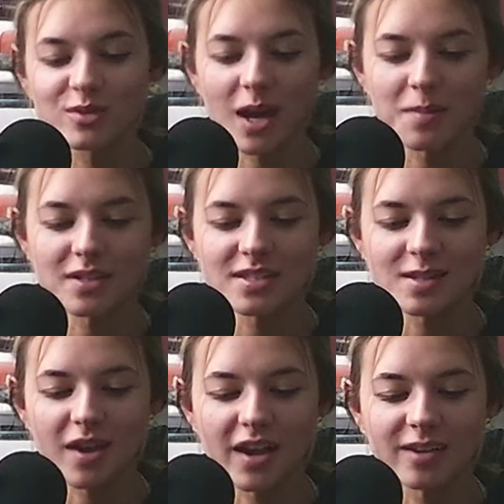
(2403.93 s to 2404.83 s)
Japanese
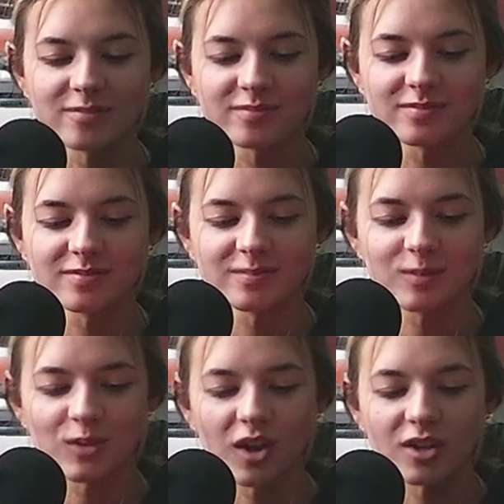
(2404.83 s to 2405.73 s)
eBay.
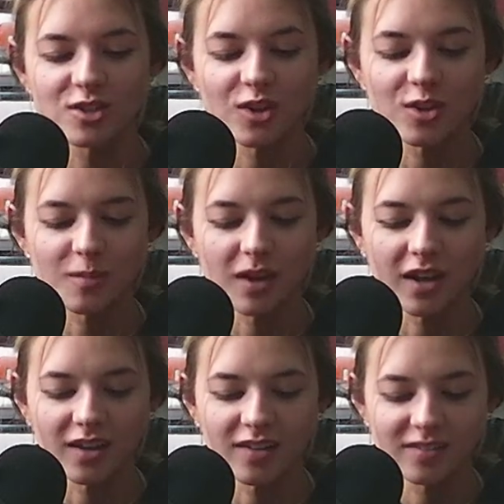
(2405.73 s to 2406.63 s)
I want to show you my